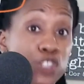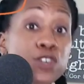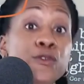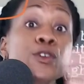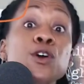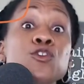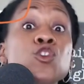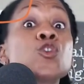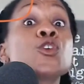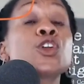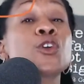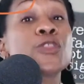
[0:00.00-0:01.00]
So for those of
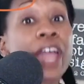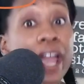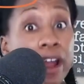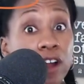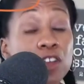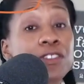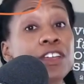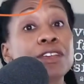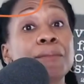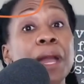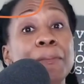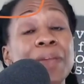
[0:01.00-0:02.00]
you who you're there, you
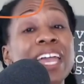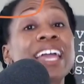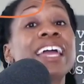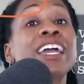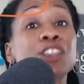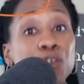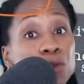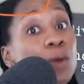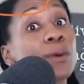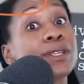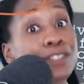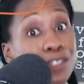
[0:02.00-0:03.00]
think you might be, you
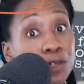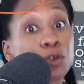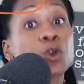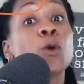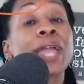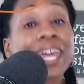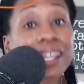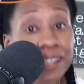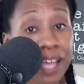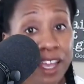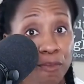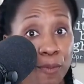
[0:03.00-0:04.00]
know what to do. Go get a
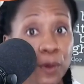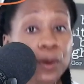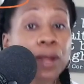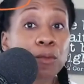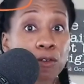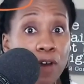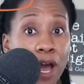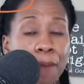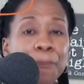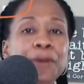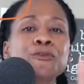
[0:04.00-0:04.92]
lifeboat and move on.